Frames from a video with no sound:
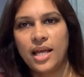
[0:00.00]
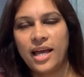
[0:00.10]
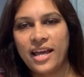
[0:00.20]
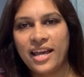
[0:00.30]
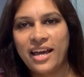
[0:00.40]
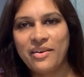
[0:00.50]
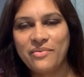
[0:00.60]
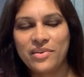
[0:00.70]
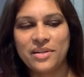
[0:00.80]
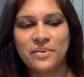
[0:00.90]
i
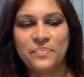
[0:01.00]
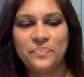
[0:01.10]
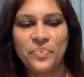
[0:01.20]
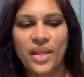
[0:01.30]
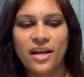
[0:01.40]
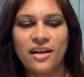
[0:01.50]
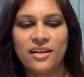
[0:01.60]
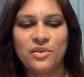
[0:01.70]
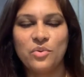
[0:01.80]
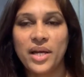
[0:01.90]
have uh, uh,
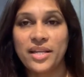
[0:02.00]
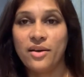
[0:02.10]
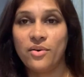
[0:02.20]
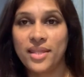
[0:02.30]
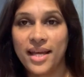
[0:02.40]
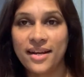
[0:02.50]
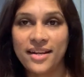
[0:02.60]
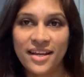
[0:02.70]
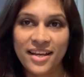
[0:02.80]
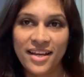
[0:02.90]
no idea on that
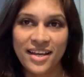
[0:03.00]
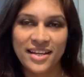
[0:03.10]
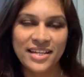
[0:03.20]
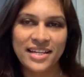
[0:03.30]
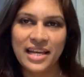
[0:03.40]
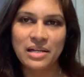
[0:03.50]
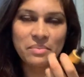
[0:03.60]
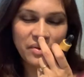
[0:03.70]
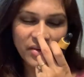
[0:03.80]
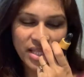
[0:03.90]
it didn't help
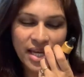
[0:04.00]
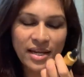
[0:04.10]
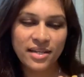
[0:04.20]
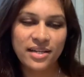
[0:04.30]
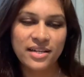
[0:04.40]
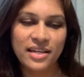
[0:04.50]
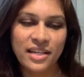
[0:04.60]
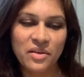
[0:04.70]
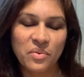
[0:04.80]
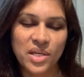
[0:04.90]
me with that
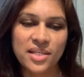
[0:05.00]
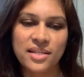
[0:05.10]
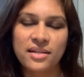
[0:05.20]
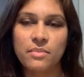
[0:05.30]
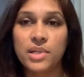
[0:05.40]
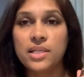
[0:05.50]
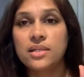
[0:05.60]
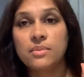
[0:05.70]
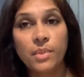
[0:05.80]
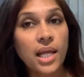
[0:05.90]
anyways but the
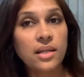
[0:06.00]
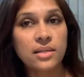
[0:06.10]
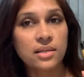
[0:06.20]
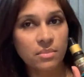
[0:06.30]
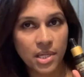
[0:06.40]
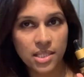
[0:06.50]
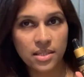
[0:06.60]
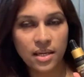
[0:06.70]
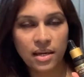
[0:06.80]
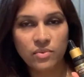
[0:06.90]
smell is
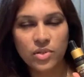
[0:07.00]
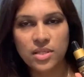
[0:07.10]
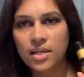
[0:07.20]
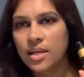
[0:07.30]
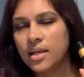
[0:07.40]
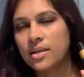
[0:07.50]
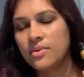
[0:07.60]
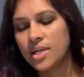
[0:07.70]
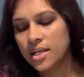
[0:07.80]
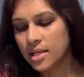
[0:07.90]
amazing i would say it
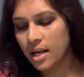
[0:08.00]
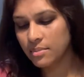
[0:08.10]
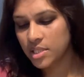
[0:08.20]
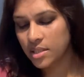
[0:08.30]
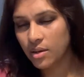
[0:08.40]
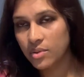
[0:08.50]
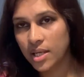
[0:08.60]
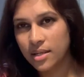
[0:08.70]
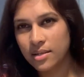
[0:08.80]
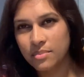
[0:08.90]
really calms down
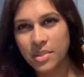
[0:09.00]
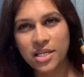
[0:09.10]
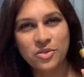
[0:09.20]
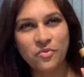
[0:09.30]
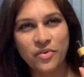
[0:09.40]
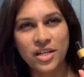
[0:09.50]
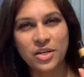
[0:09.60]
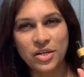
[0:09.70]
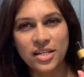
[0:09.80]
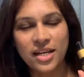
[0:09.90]
and it makes you feel
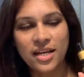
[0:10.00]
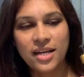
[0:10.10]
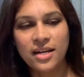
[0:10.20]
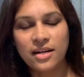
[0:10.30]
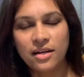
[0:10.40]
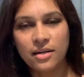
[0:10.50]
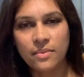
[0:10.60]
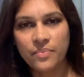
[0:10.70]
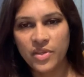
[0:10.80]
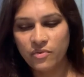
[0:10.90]
good uh,
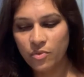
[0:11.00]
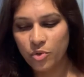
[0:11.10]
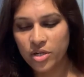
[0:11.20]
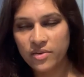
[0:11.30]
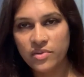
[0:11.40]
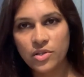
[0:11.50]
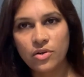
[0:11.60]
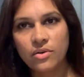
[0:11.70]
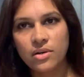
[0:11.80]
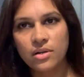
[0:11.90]
if you put it with
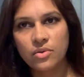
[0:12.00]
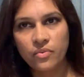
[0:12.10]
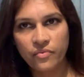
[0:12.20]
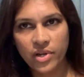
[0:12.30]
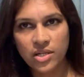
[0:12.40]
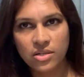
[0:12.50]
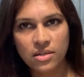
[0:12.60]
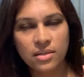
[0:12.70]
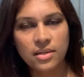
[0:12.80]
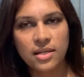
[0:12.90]
your uh, room
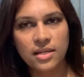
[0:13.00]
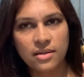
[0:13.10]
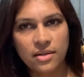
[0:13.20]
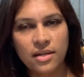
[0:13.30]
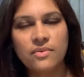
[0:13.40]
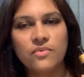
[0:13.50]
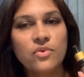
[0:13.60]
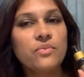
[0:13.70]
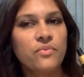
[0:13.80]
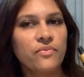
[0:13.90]
freshener it it
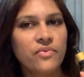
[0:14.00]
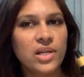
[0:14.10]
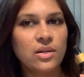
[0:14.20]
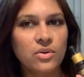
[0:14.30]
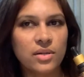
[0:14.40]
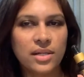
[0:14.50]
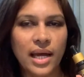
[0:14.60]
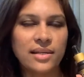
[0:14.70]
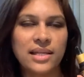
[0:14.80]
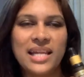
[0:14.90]
would feel good
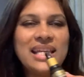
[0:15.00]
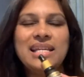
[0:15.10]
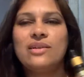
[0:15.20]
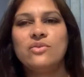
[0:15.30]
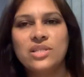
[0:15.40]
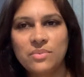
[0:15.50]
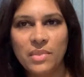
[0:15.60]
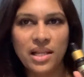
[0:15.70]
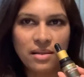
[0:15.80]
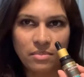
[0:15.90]
as any good
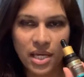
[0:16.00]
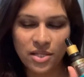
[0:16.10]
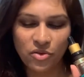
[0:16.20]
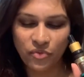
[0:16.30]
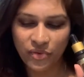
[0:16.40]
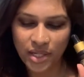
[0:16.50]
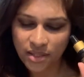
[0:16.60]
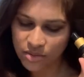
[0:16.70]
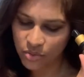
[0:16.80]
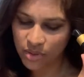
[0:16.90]
smell makes you feel
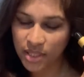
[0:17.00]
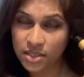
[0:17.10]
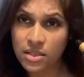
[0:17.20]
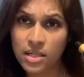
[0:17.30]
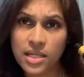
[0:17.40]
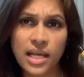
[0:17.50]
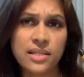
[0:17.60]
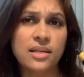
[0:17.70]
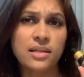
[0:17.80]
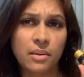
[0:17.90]
so it's it has
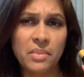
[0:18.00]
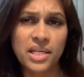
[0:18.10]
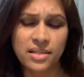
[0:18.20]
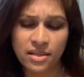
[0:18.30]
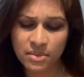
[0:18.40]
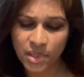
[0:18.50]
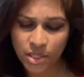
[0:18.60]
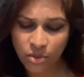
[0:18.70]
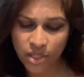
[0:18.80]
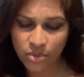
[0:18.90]
an amazing smell
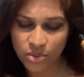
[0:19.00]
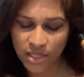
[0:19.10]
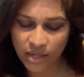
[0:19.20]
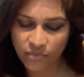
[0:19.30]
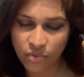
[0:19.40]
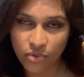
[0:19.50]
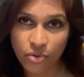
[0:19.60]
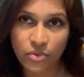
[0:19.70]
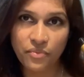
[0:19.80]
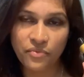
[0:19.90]
you can use that for your
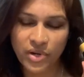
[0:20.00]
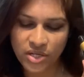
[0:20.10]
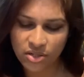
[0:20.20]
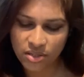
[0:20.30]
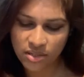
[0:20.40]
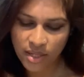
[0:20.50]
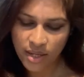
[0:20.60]
room fresheners